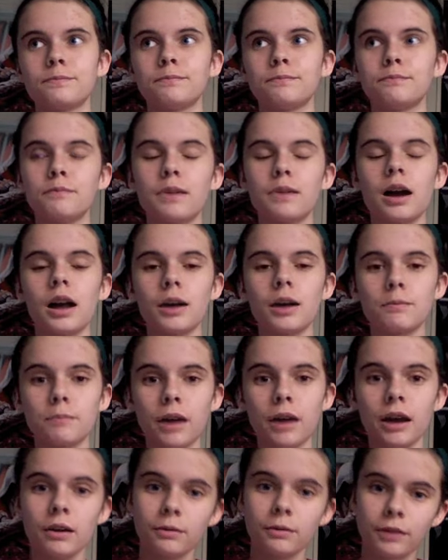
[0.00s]
mi
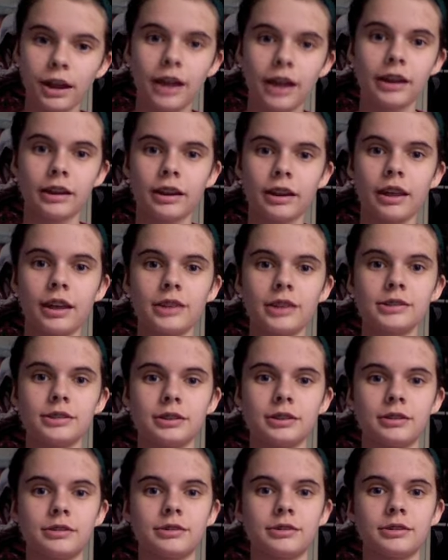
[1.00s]
mild acne
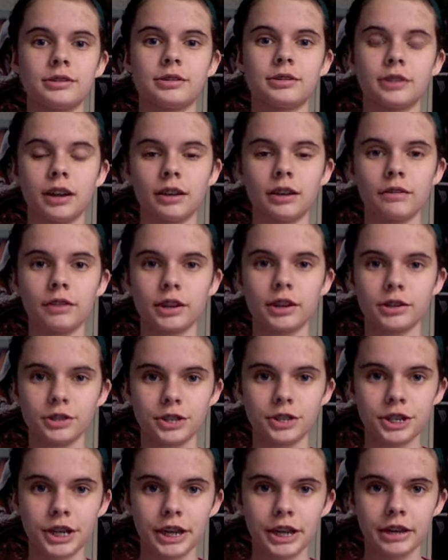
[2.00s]
since the start of
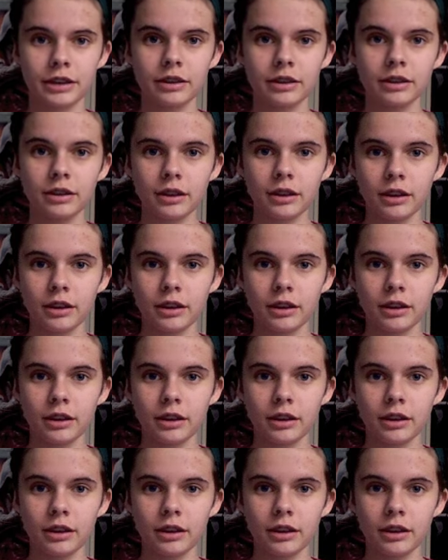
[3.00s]
last year